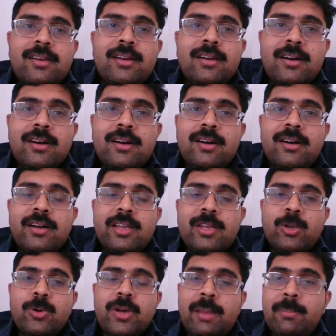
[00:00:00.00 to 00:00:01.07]

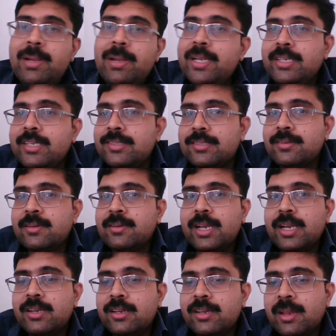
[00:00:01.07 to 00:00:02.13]
abilities,
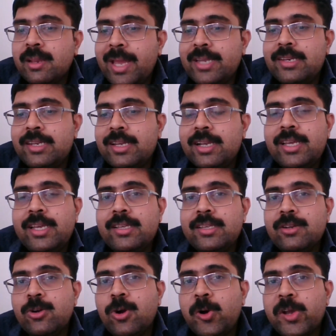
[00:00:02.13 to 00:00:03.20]
right? Grammatically
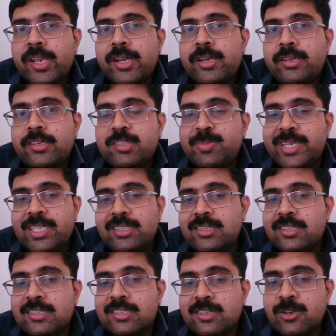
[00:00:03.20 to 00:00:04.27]
coherent speech
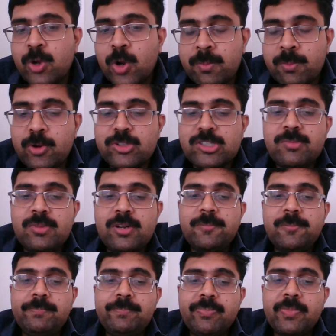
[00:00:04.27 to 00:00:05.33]
is not possible.
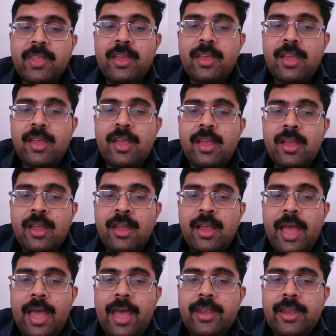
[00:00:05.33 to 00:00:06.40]

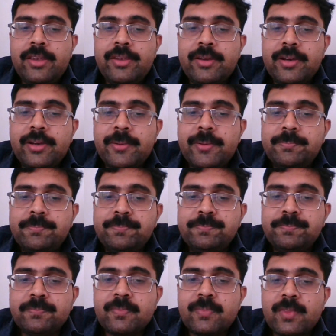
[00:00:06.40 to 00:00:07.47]
And
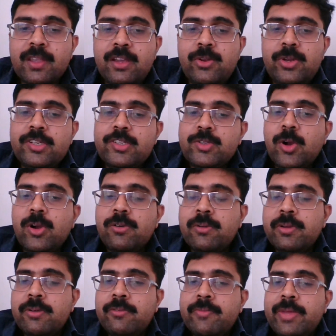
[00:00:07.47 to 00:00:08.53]
it is all
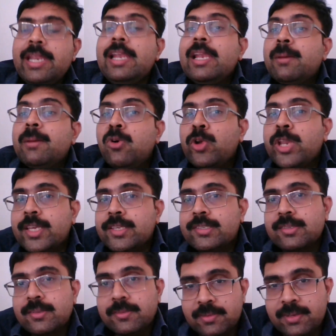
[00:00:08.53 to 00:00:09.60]
very
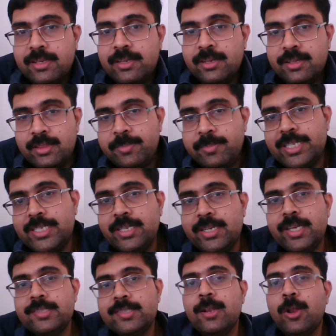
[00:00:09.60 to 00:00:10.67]
laborious. The patient
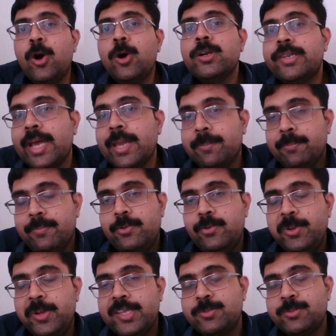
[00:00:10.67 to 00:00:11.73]
takes a long time
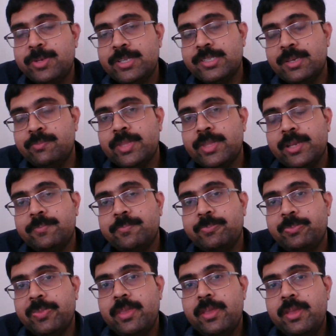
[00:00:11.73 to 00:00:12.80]
to express something.
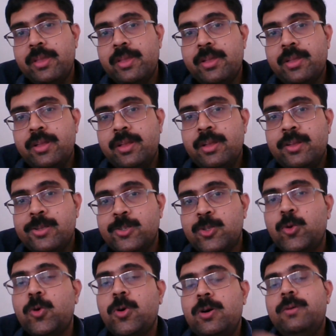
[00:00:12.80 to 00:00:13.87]

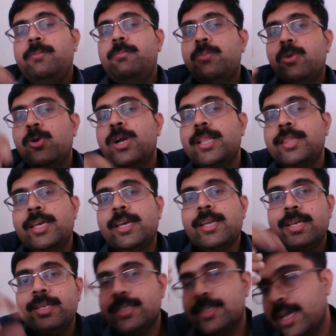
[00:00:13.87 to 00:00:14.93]
So Broca
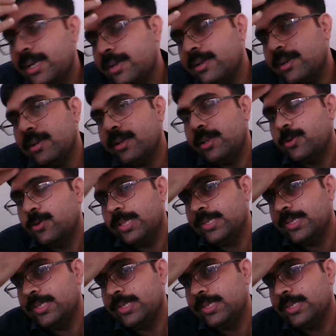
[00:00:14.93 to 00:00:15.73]
theorized that there is